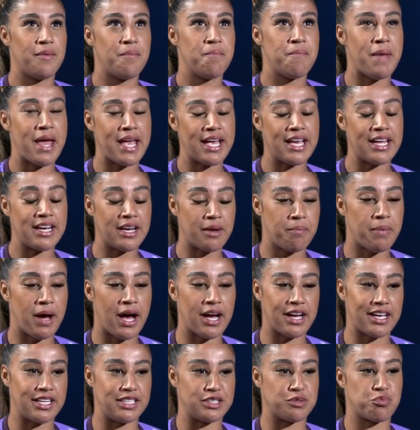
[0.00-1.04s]
making it
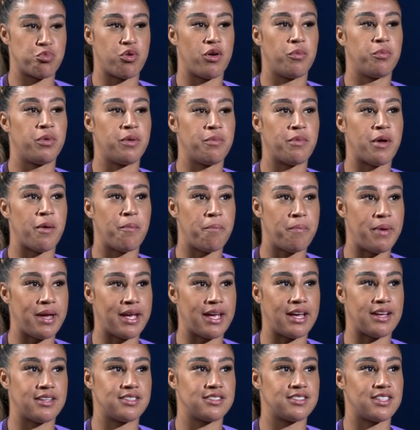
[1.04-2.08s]
back is probably my
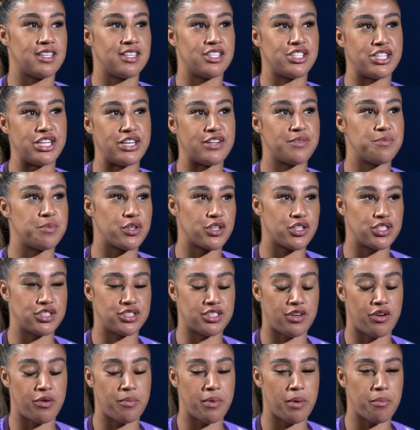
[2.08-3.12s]
biggest achievement,
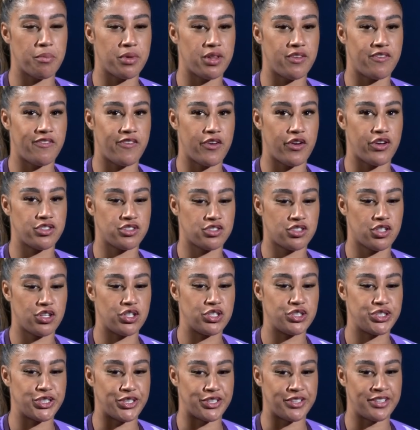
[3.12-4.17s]
because I remember the first
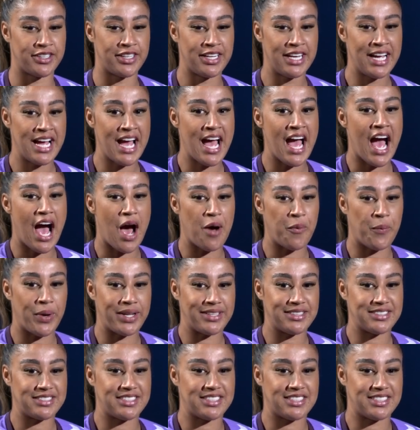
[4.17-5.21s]
surgeon I
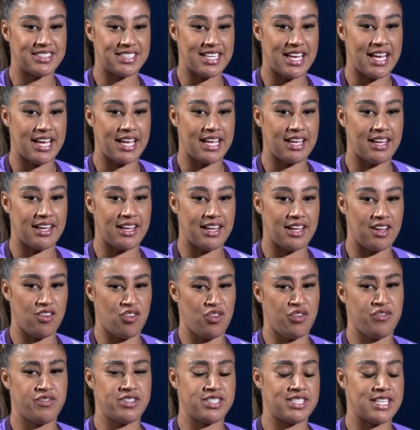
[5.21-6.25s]
went to see.
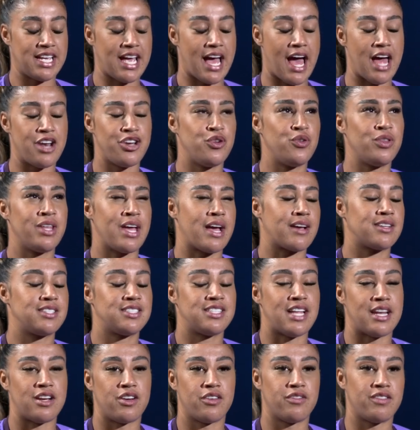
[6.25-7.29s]
Obviously, I knew the
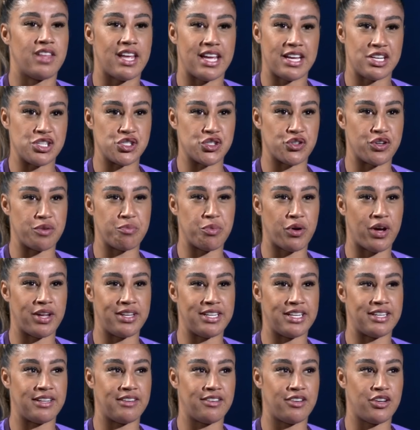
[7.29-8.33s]
extent of the injury, but I
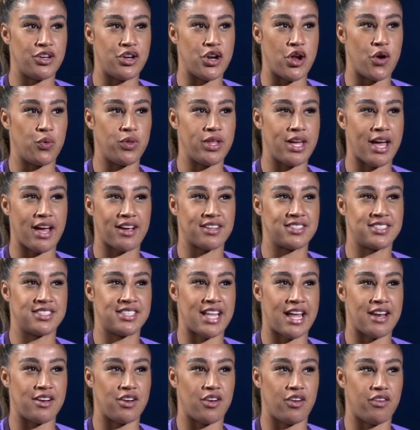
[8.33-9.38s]
didn't know the
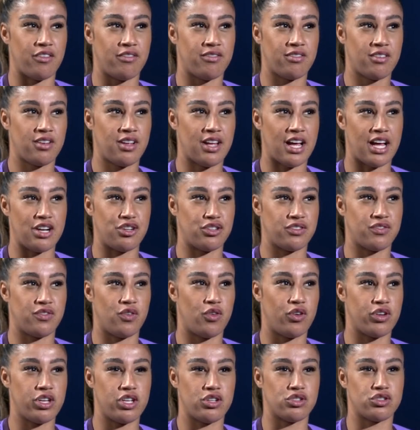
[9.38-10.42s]
extent of... I just
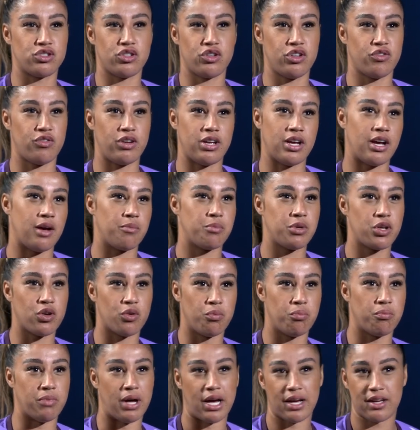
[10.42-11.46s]
thought, you just do your rehab, you
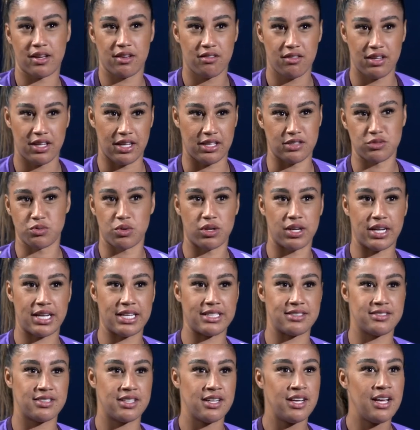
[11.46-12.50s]
come back, it is what it
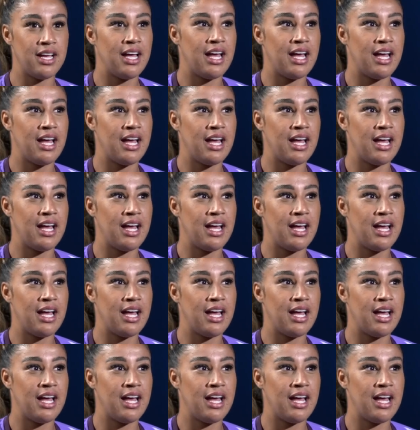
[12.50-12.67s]
is.